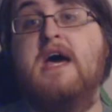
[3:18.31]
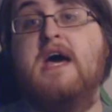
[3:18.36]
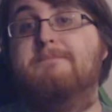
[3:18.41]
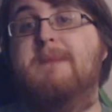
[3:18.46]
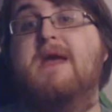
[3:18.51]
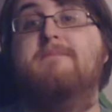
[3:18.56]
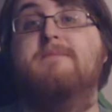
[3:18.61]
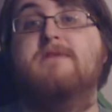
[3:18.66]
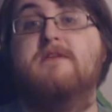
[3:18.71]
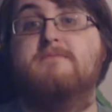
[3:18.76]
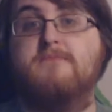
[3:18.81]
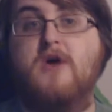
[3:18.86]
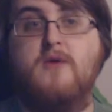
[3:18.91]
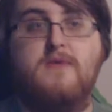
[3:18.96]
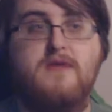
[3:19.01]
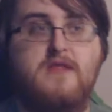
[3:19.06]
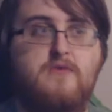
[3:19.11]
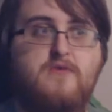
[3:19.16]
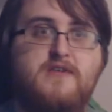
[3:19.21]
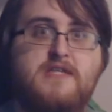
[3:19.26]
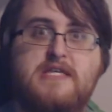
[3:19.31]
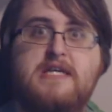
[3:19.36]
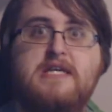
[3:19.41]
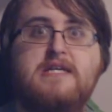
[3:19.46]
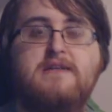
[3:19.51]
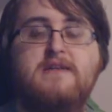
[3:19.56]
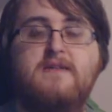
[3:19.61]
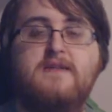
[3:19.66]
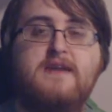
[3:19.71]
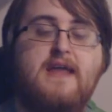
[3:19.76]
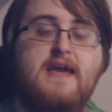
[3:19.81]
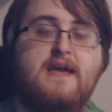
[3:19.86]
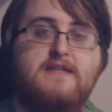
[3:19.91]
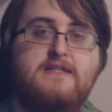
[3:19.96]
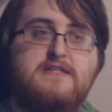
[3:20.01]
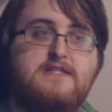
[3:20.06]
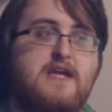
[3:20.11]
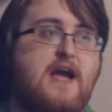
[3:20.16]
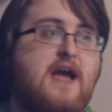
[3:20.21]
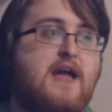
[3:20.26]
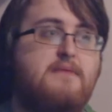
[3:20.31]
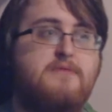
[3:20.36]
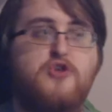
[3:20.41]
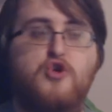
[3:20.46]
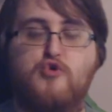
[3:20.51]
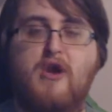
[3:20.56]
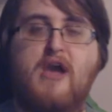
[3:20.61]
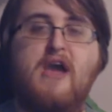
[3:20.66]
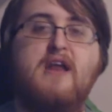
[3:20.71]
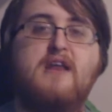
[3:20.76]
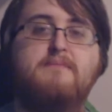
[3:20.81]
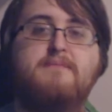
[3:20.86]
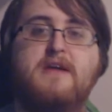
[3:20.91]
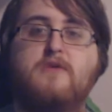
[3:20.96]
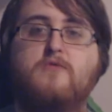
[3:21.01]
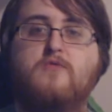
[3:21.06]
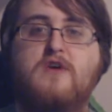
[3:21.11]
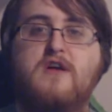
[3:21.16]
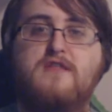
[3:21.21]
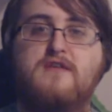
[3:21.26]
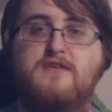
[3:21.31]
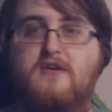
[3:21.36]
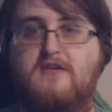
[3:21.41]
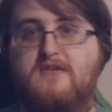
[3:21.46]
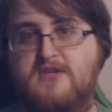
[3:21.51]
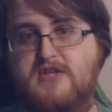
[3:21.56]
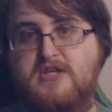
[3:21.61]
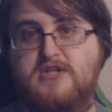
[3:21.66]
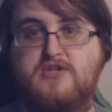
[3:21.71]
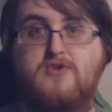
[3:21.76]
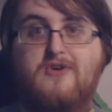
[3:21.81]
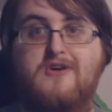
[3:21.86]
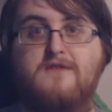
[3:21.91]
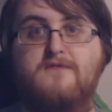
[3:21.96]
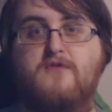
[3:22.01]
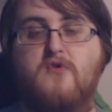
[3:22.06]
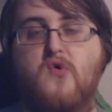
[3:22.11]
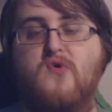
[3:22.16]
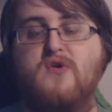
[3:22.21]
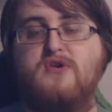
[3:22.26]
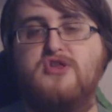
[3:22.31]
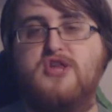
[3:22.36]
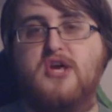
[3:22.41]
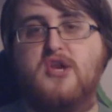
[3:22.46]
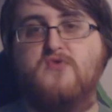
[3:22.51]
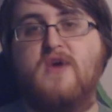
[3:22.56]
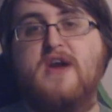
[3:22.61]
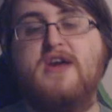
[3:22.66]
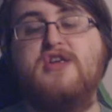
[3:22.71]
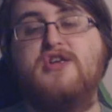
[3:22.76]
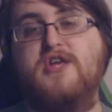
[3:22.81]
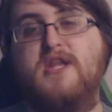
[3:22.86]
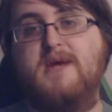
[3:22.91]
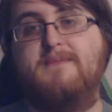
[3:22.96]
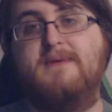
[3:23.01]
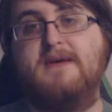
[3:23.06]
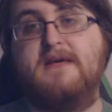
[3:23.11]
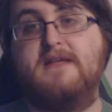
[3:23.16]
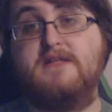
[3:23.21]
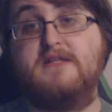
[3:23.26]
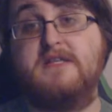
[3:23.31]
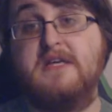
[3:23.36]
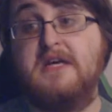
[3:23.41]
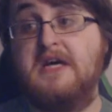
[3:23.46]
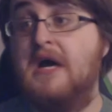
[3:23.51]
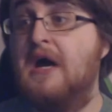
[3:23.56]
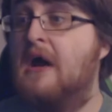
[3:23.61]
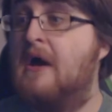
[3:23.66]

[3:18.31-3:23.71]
Maybe the moment that we're seeing in the next time trailer bit where the Doctor's going for a regeneration a bit.